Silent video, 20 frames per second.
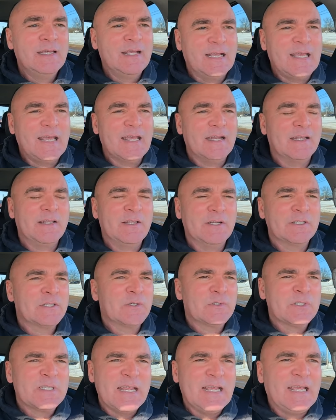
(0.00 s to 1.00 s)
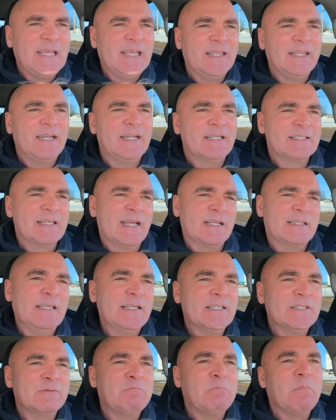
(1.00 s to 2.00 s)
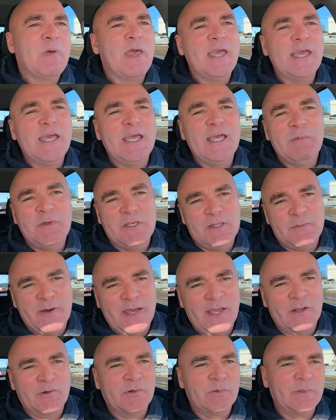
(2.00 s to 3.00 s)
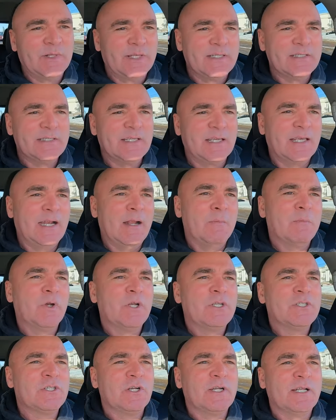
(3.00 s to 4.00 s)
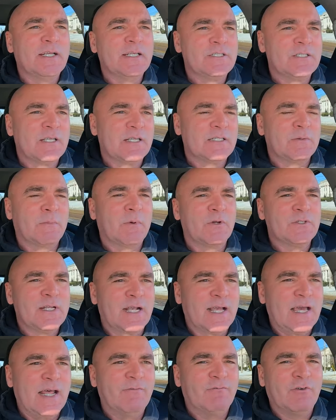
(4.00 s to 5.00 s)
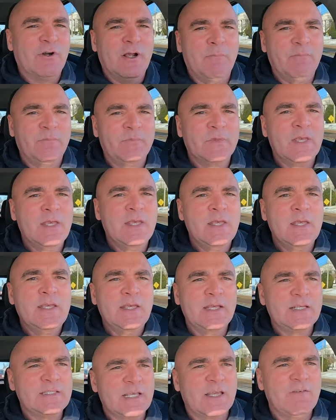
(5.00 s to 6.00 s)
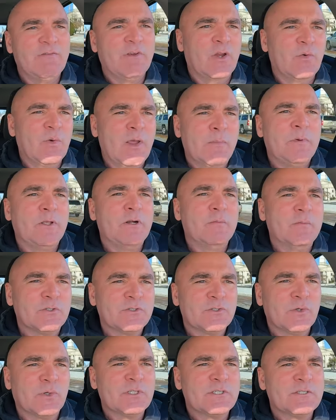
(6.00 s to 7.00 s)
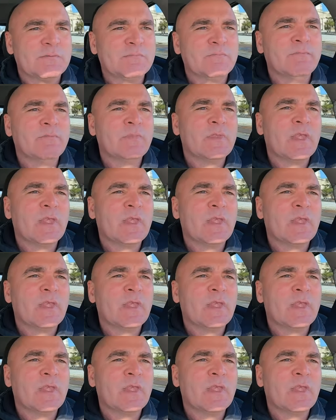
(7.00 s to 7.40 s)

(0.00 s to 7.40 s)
again. And they're so sneaky that it's like this may be the bike we're releasing, and I'm pretty sure it is because the person I got it from is a very reputable source.